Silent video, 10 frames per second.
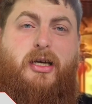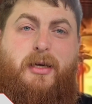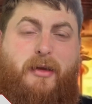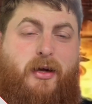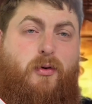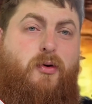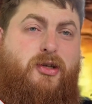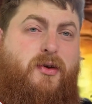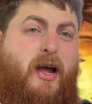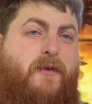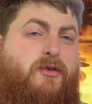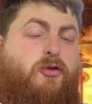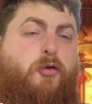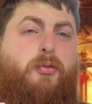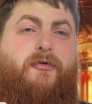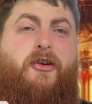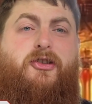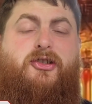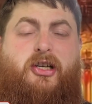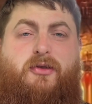but they also have some good
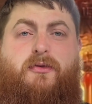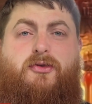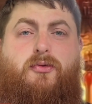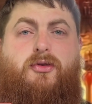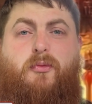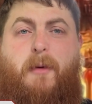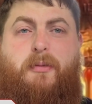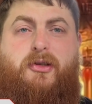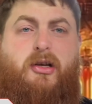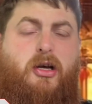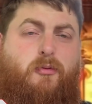proficiencies with tools and weapons,